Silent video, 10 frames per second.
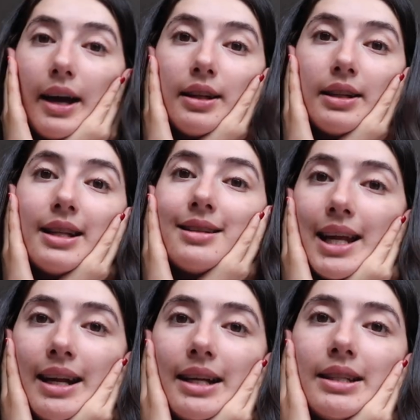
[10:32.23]
Yeah, it's
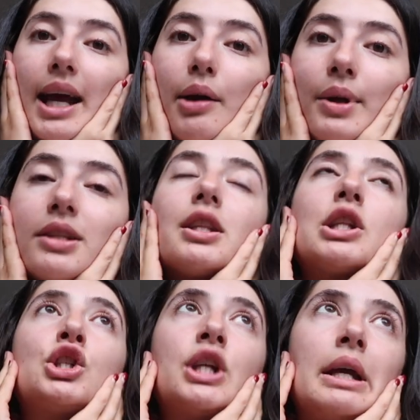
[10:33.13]
Saturday today. Went to the
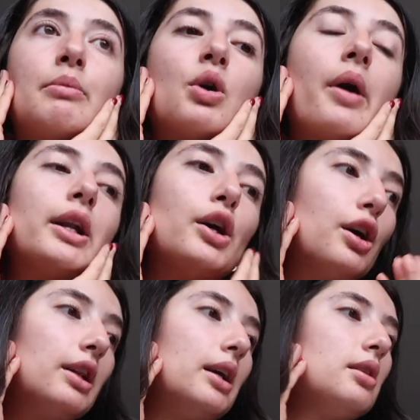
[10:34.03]
gym quite
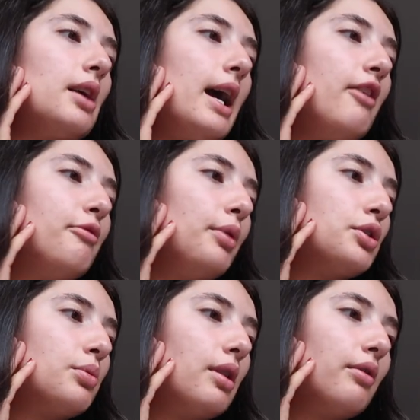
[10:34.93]
early because I have
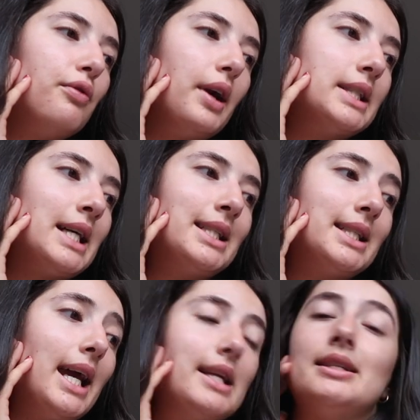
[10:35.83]
brunch with a friend at
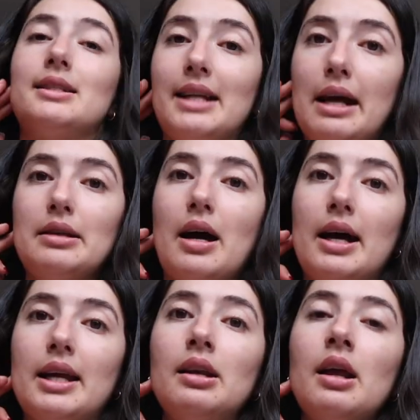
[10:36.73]
10. It's now
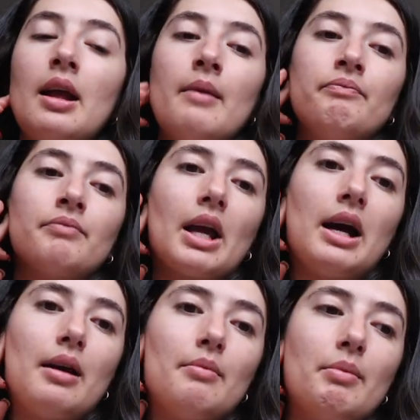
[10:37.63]
9.
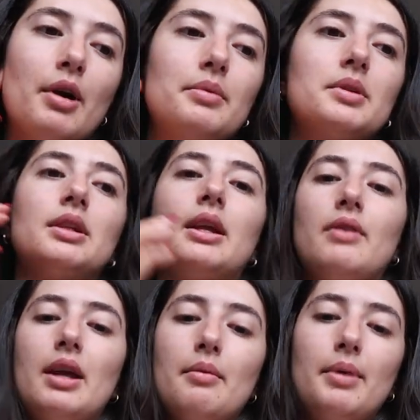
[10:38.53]
Um, I'm hoping to
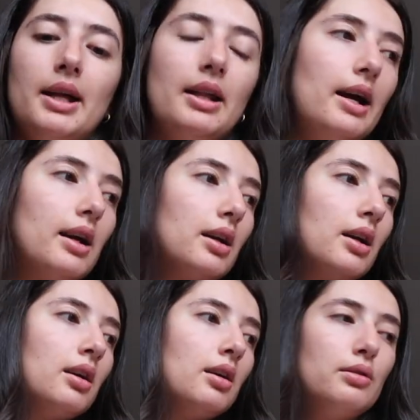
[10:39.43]
leave here by like
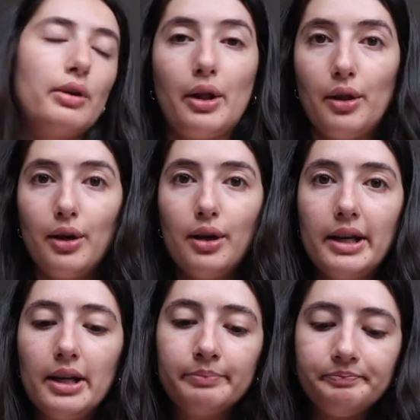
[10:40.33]

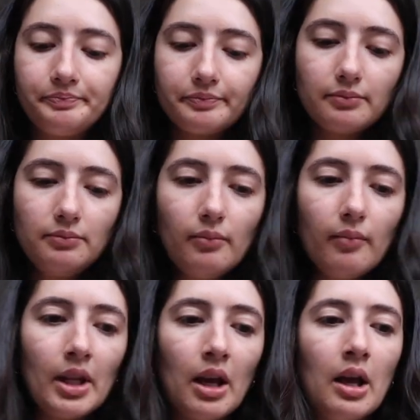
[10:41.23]
9.30.
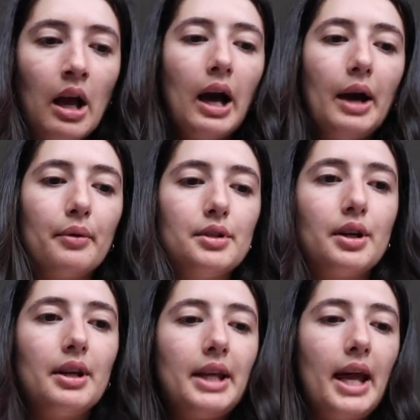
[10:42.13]
I wanted to
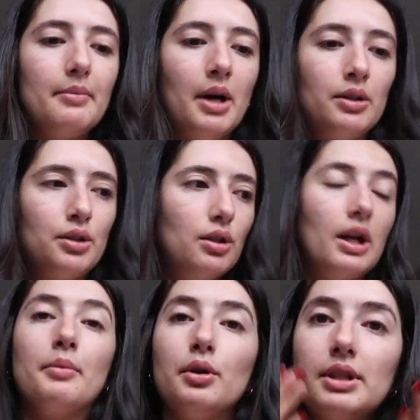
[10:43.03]
go to Kmart too
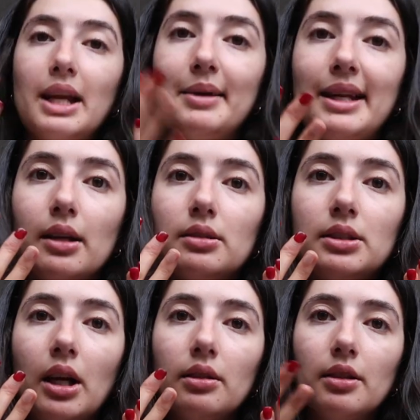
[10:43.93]
and I'm also getting my
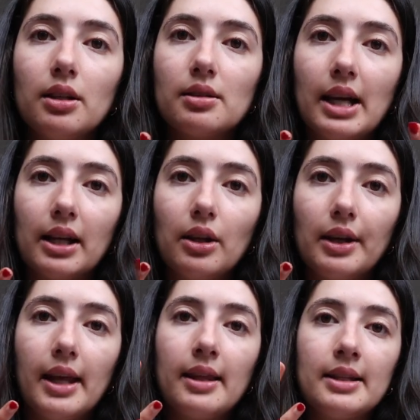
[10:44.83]
nails done because like
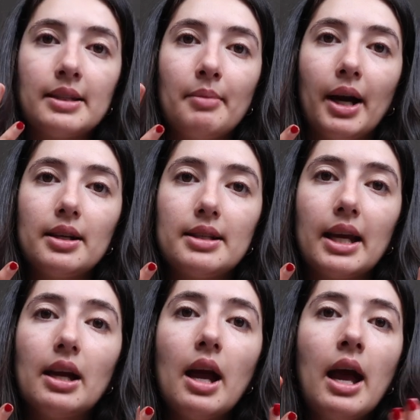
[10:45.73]
look at that that's
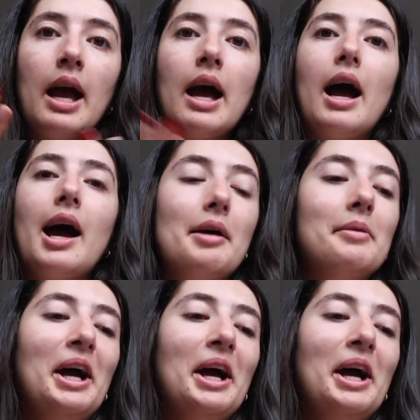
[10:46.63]
embarrassing um